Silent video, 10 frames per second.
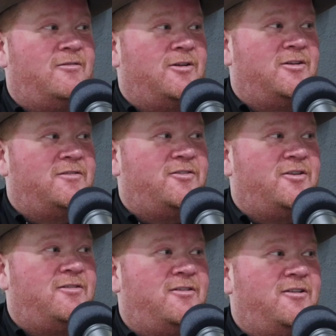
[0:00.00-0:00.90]
on my left
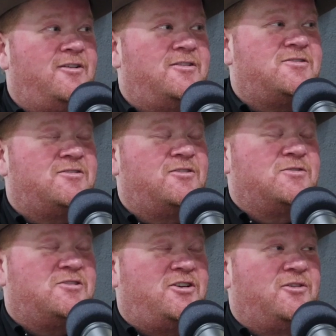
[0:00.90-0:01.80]
side, so it
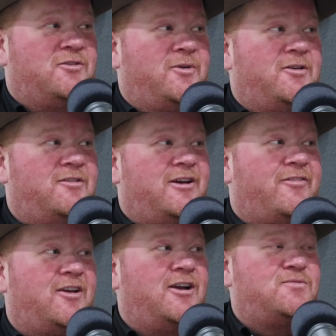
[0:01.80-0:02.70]
was killing me. I
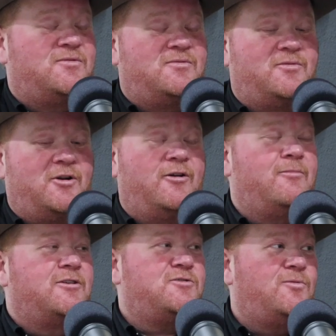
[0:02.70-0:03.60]
think that's what would hurt
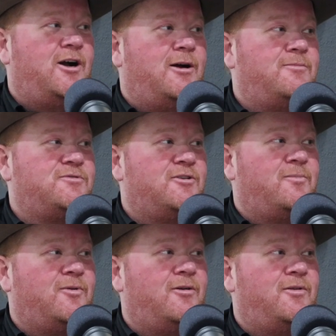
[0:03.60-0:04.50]
my swap. So I
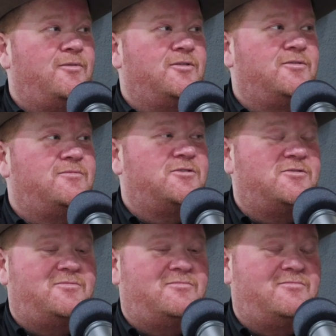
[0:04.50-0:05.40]
probably would have
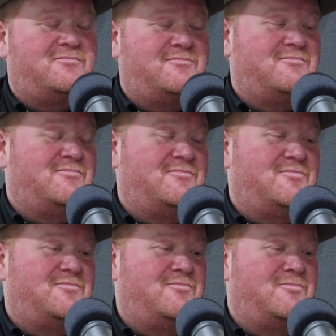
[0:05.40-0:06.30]
just
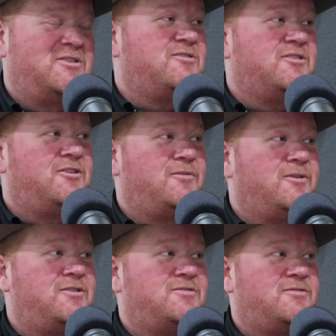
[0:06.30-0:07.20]
missed it anyways.